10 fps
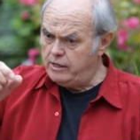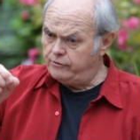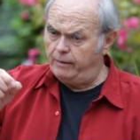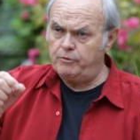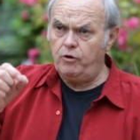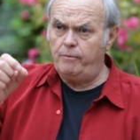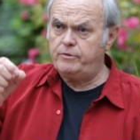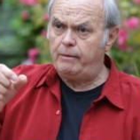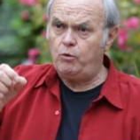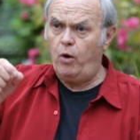drop of rum,
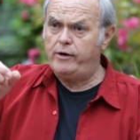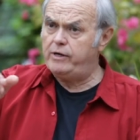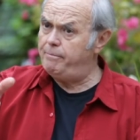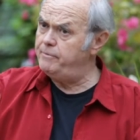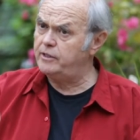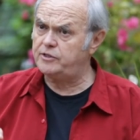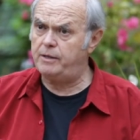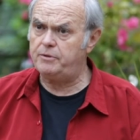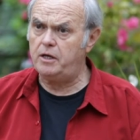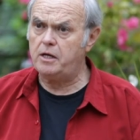drop of wine, drop of milk, same
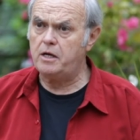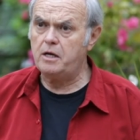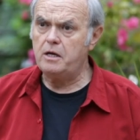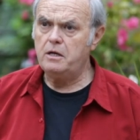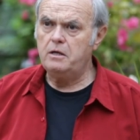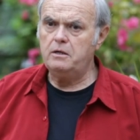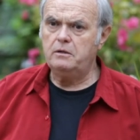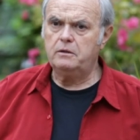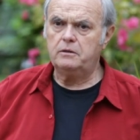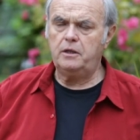thing.
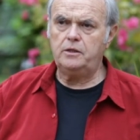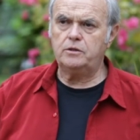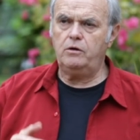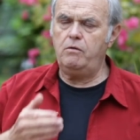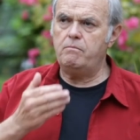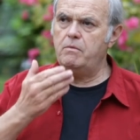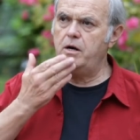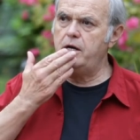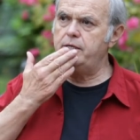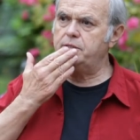He said, oh
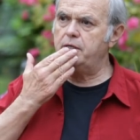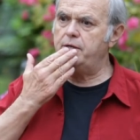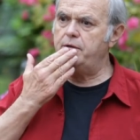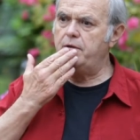my, I said.